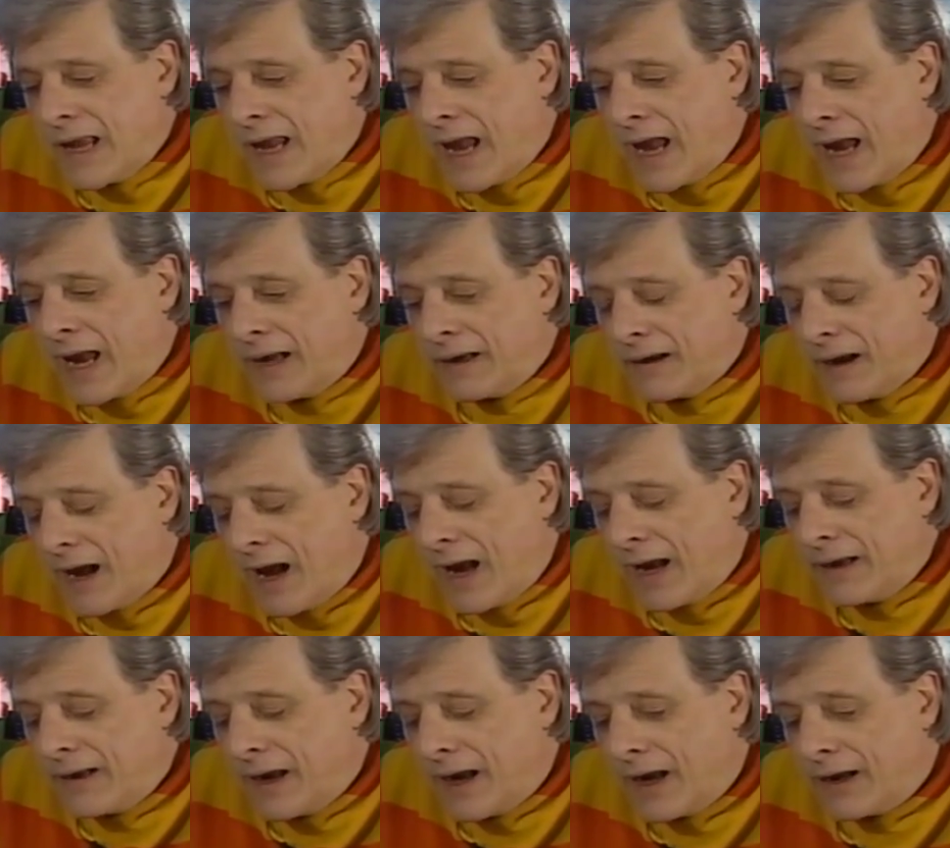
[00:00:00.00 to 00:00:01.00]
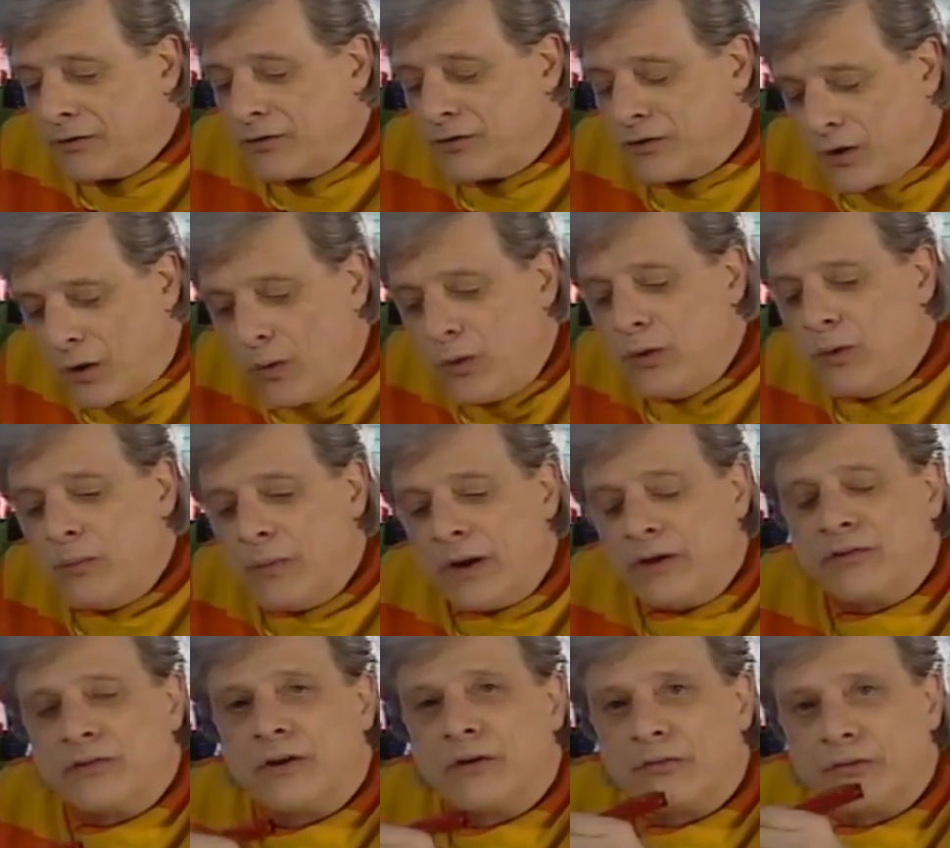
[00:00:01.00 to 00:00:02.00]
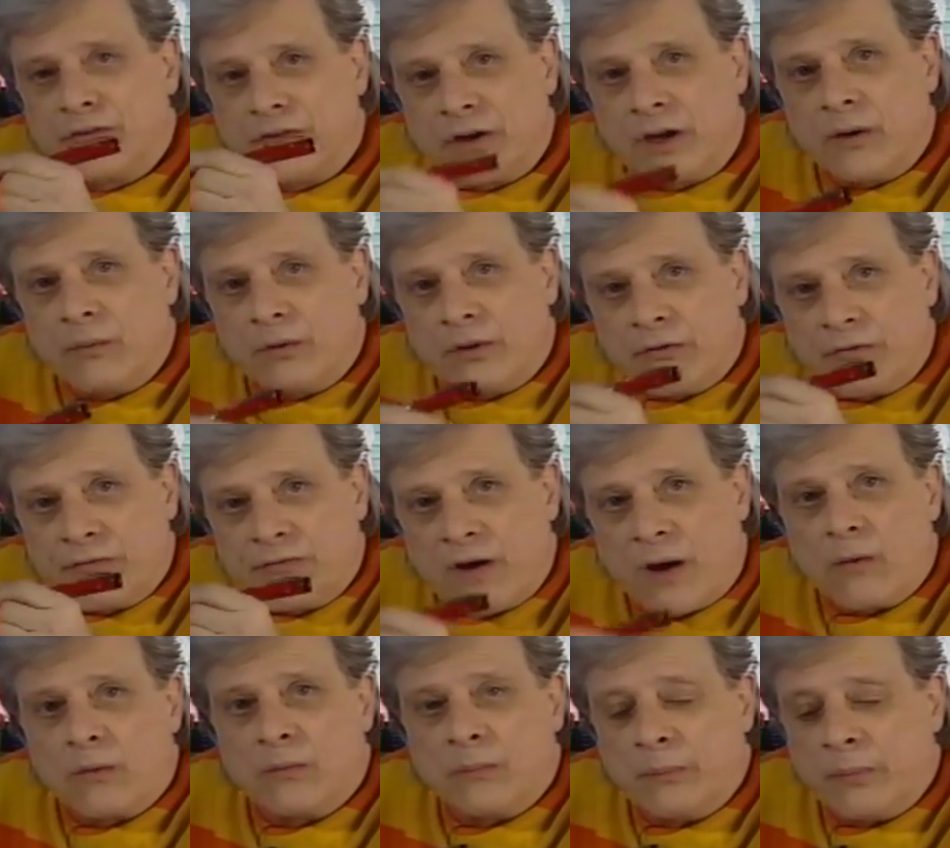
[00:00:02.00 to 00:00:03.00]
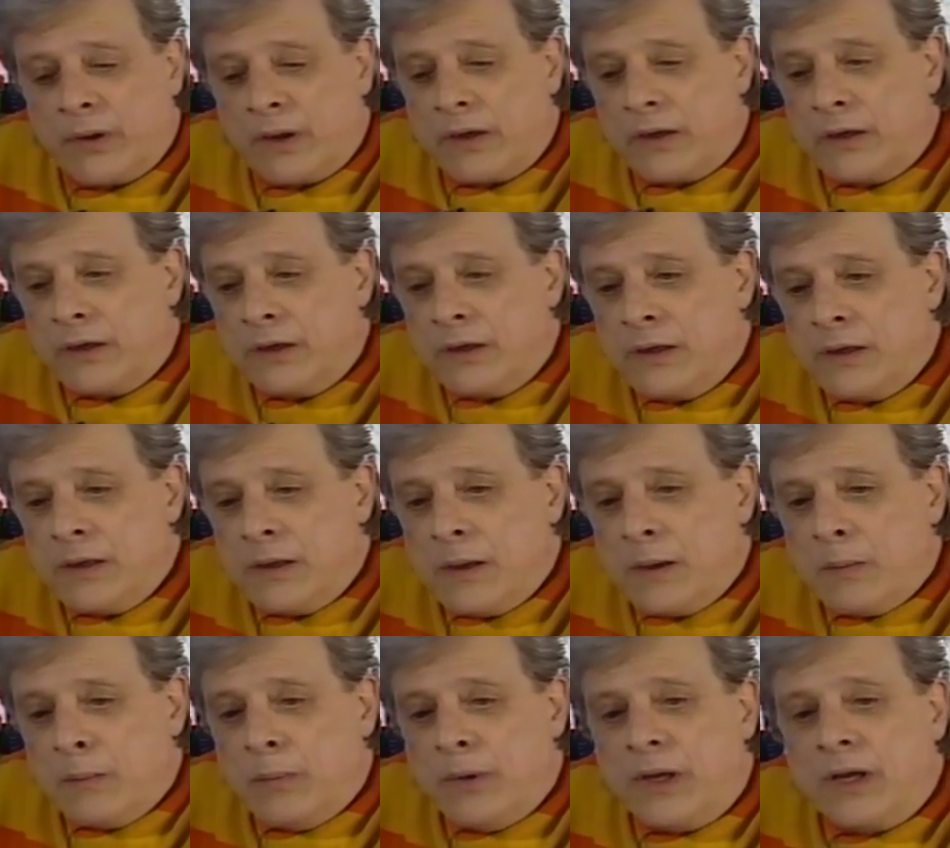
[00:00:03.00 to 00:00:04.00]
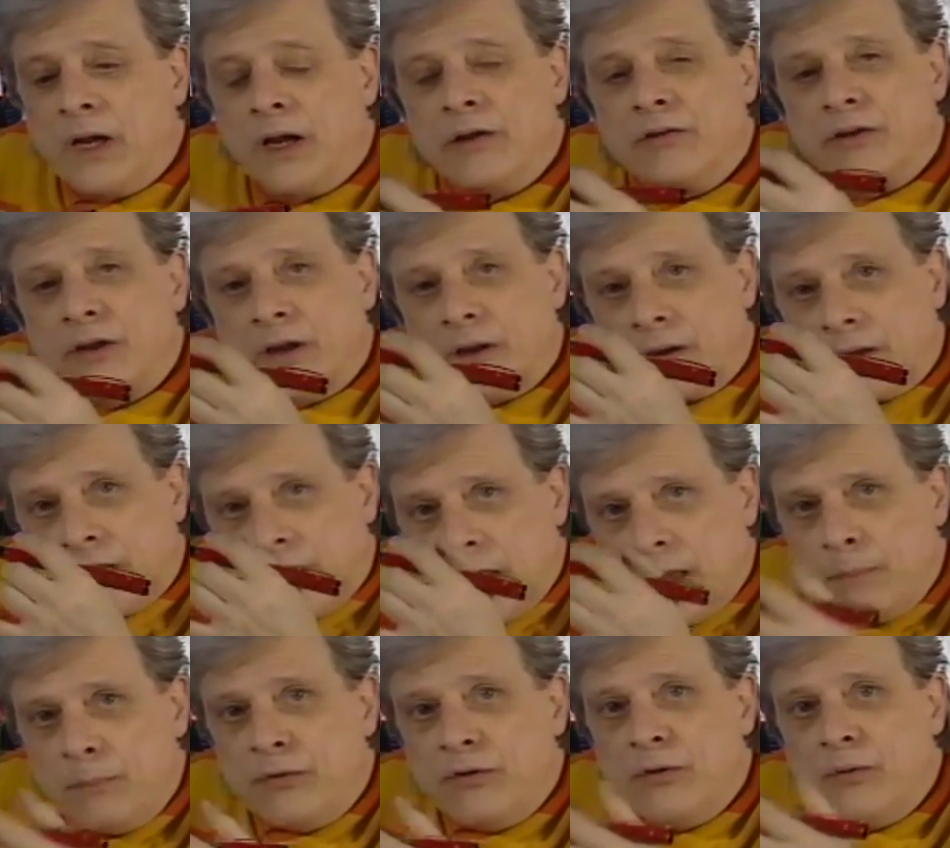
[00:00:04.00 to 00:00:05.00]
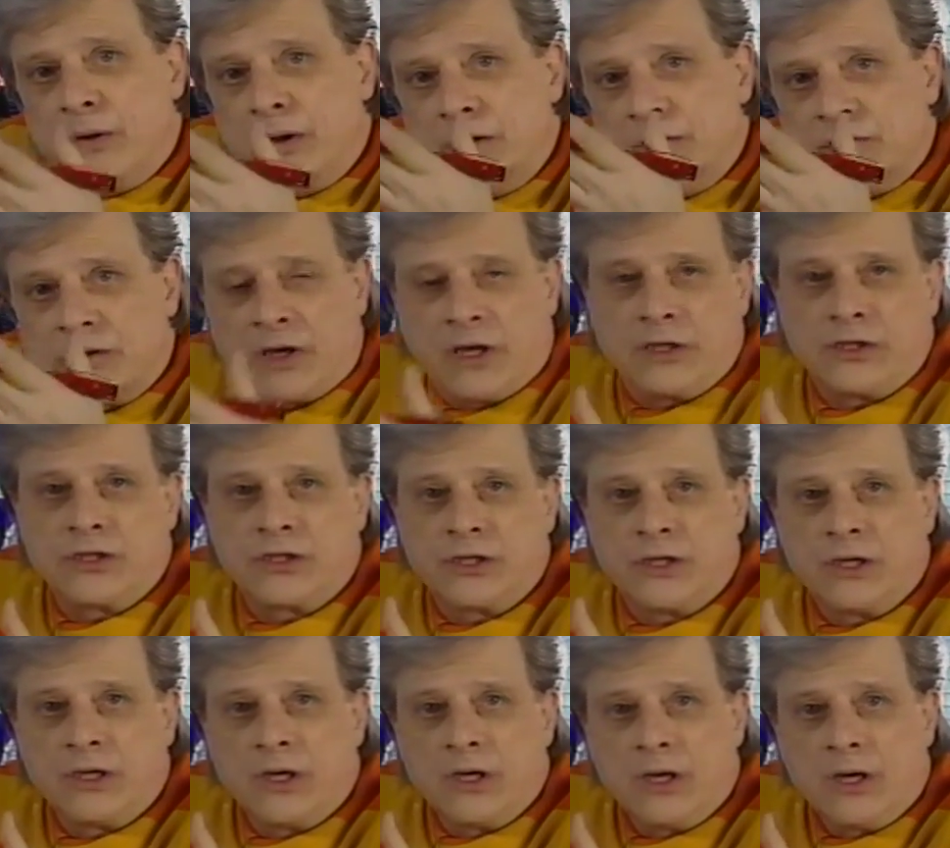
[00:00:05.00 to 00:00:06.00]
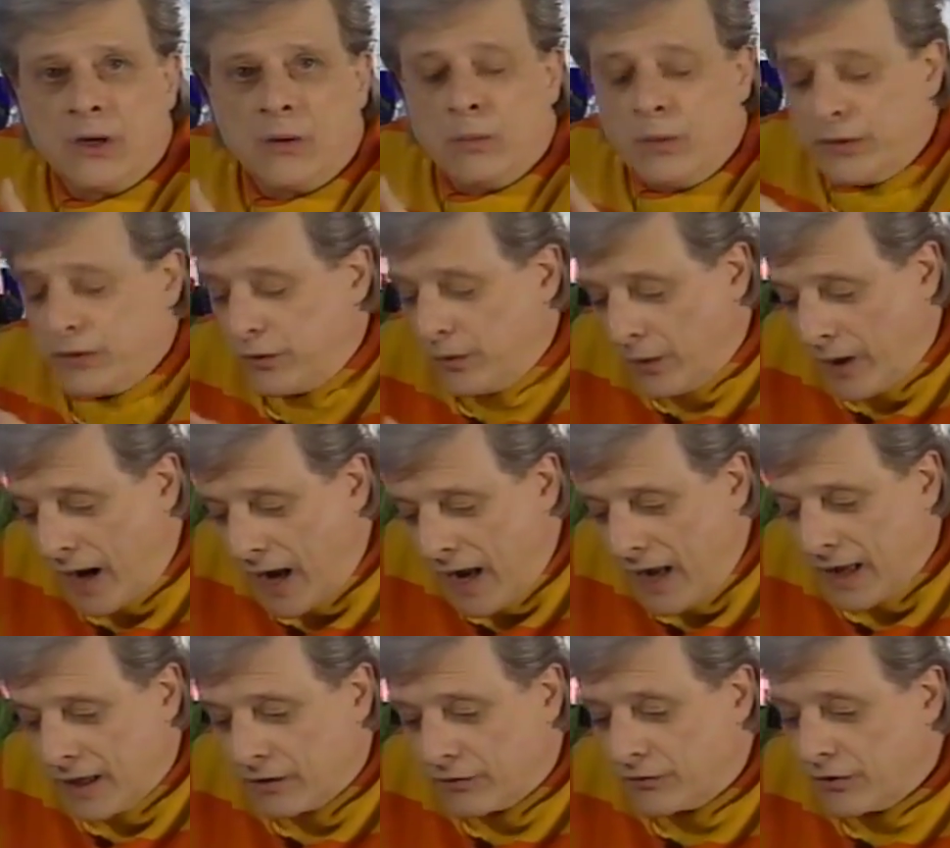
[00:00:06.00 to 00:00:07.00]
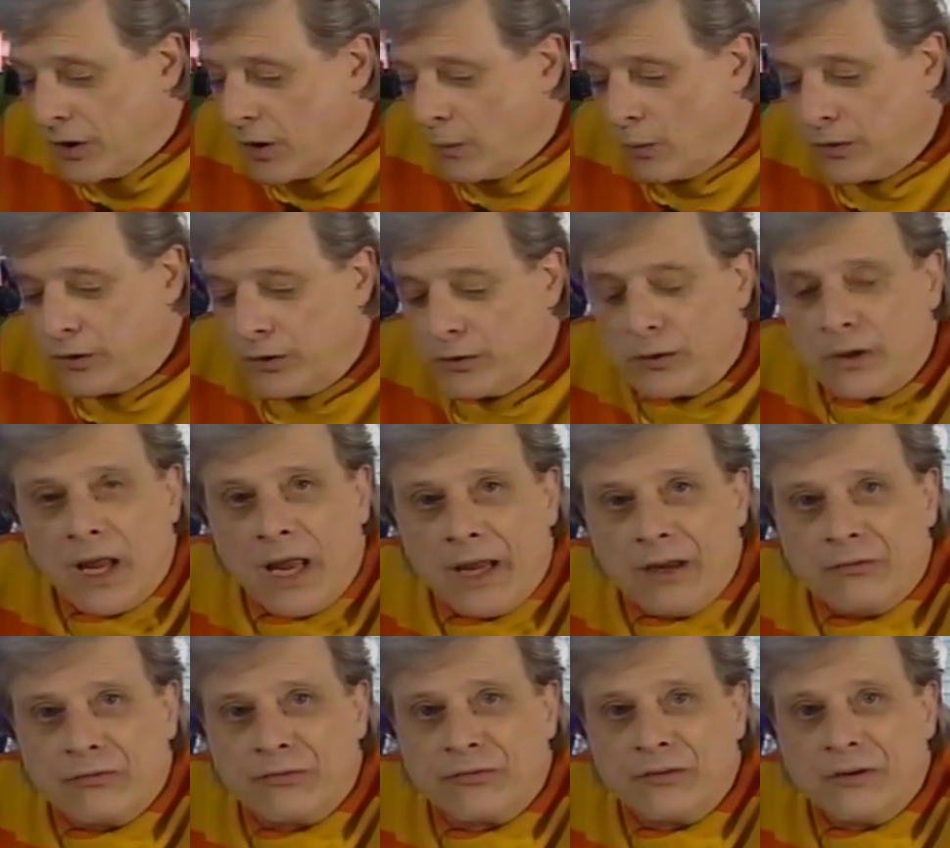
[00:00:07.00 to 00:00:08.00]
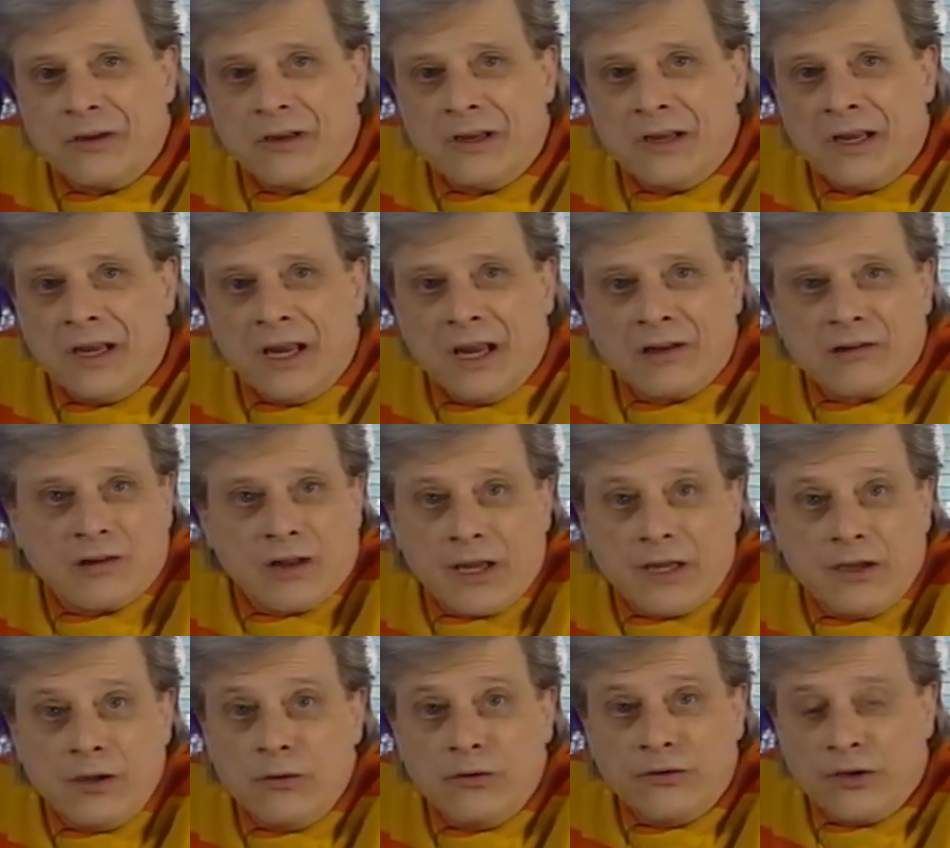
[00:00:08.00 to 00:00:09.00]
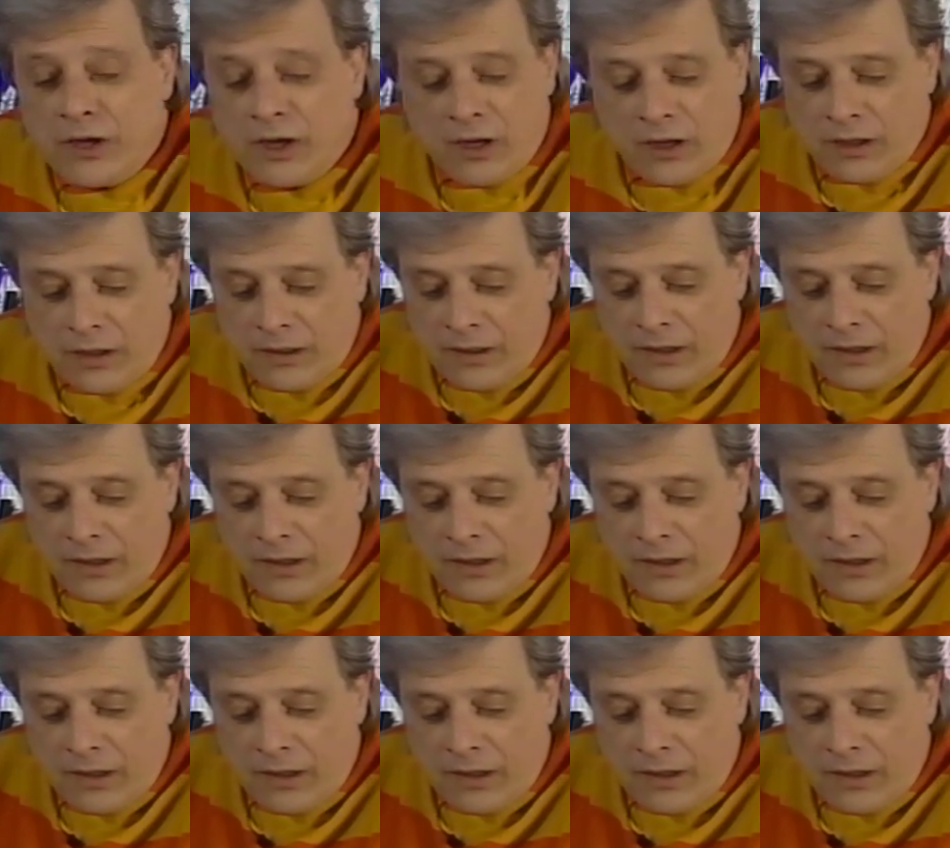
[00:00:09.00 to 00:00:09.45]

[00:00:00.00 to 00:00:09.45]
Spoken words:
And I show you myself sitting with a fountain pen because it keeps you in touch with your hands, with your life. It's like using